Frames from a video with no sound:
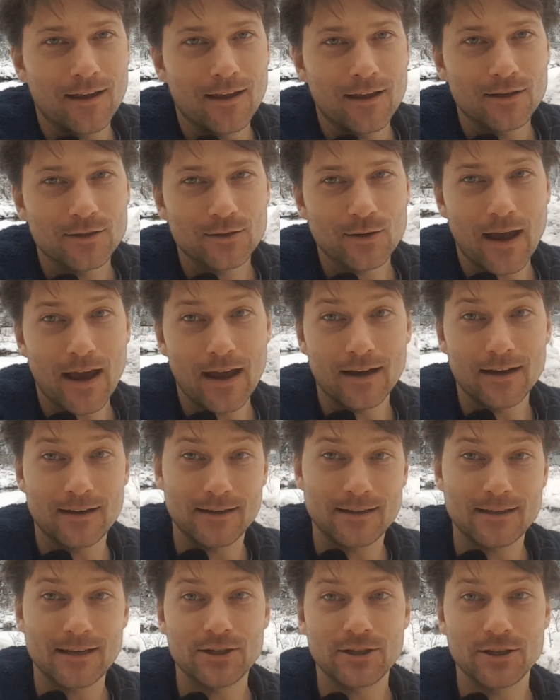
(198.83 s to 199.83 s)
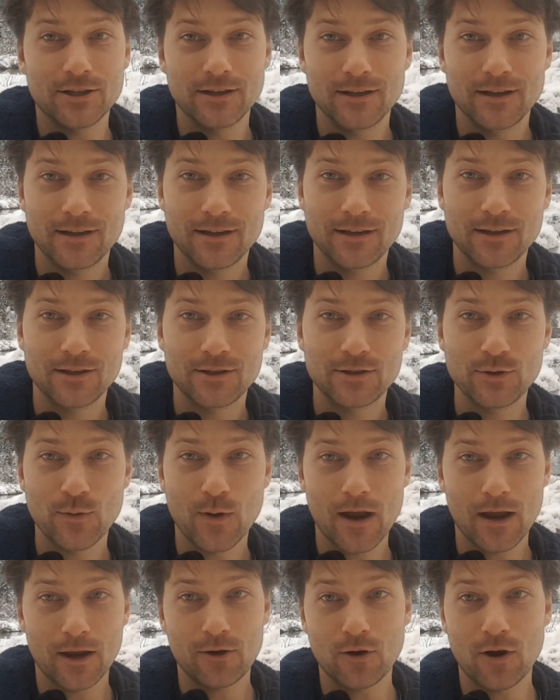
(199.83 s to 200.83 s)
So I had a decision. Do
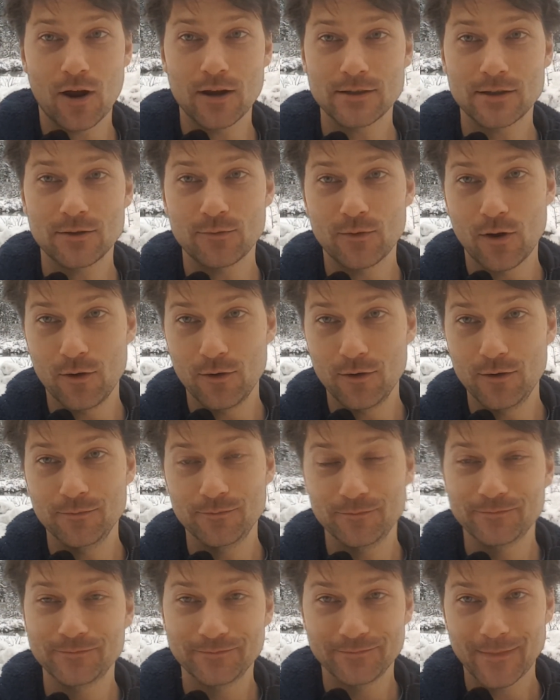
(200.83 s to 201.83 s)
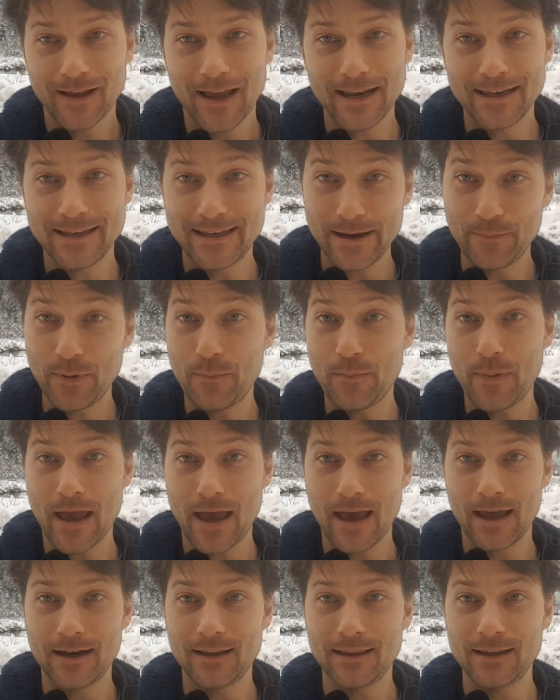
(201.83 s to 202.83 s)
I cross the road and dip a
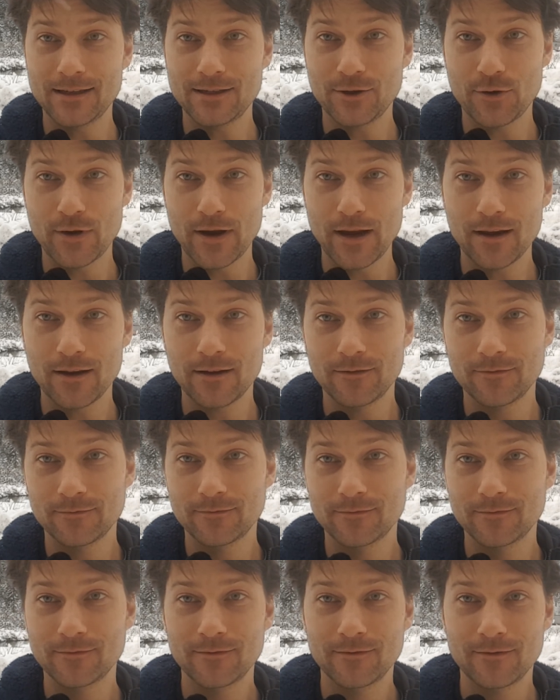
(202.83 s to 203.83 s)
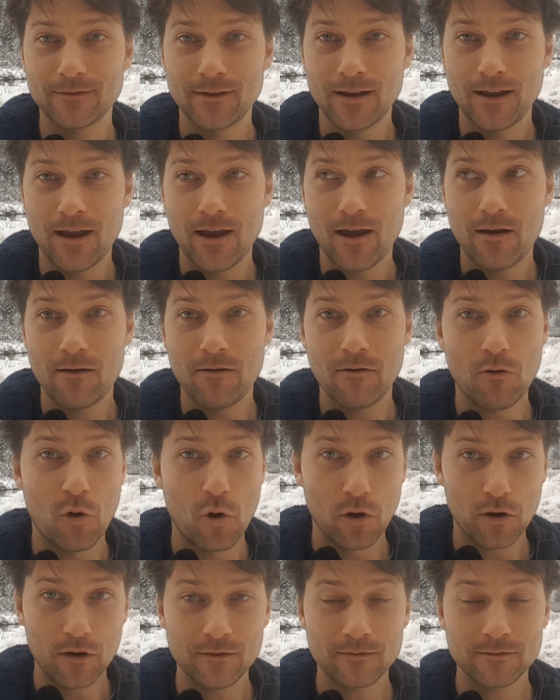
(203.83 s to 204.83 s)
pan in this creek?
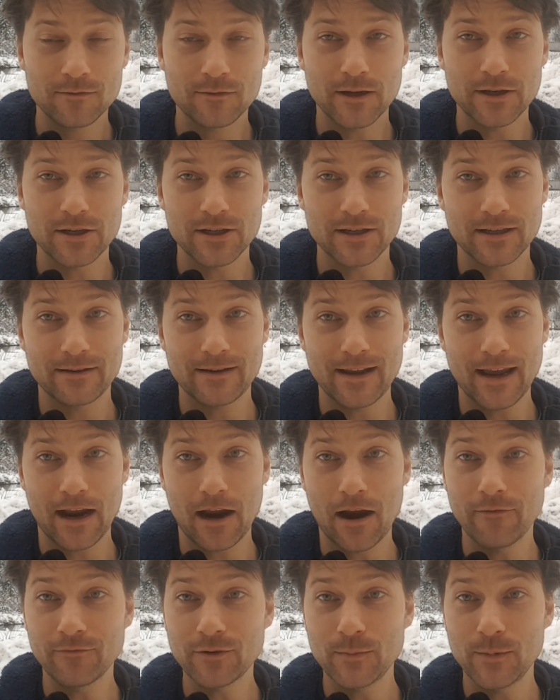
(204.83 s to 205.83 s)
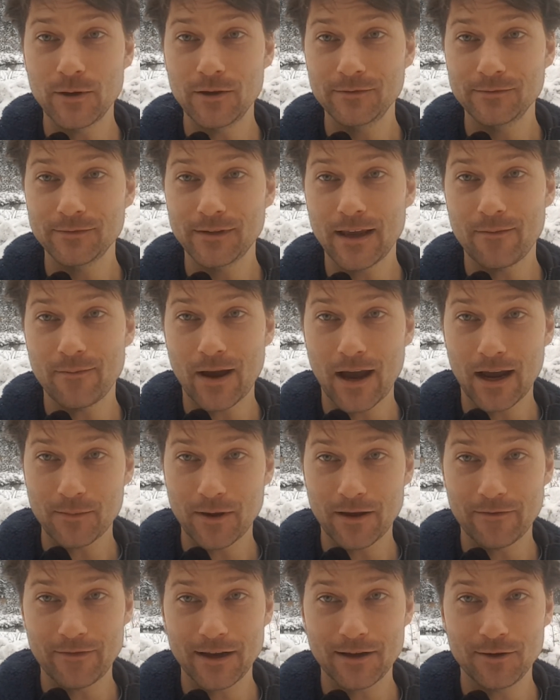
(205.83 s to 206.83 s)
Or do I just get comfortable, get back in
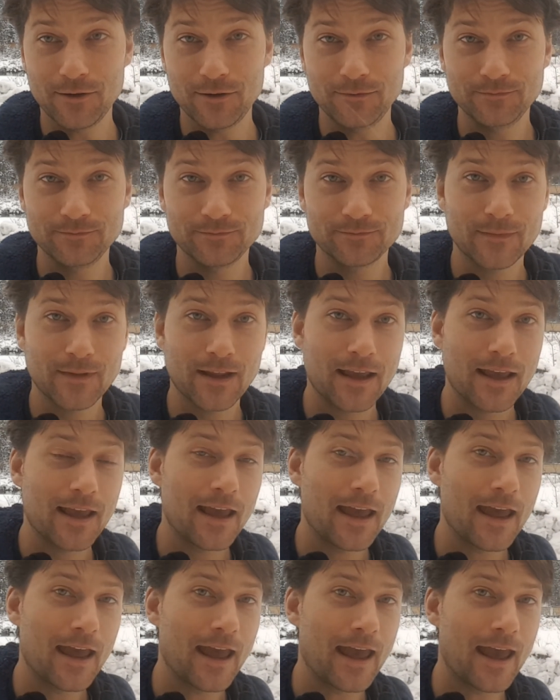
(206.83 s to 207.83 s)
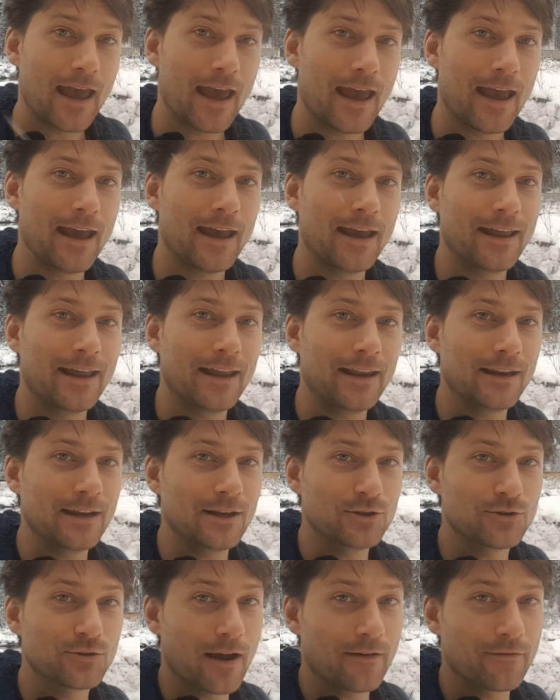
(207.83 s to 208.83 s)
my vehicle, and
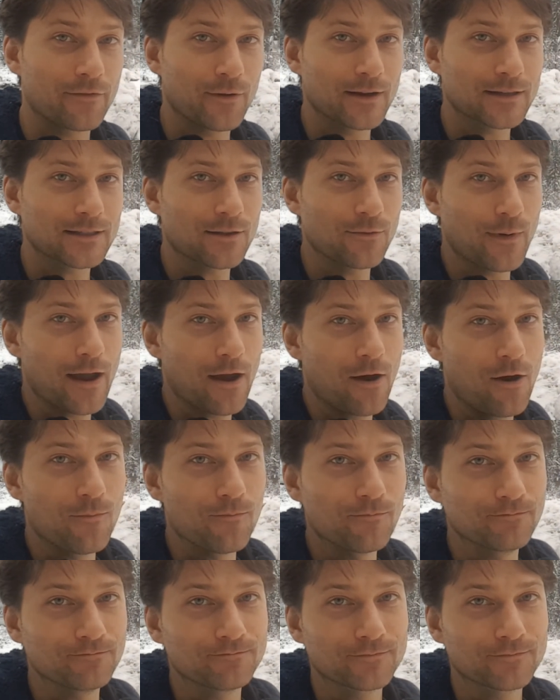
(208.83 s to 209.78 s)
drive the rest of the way home?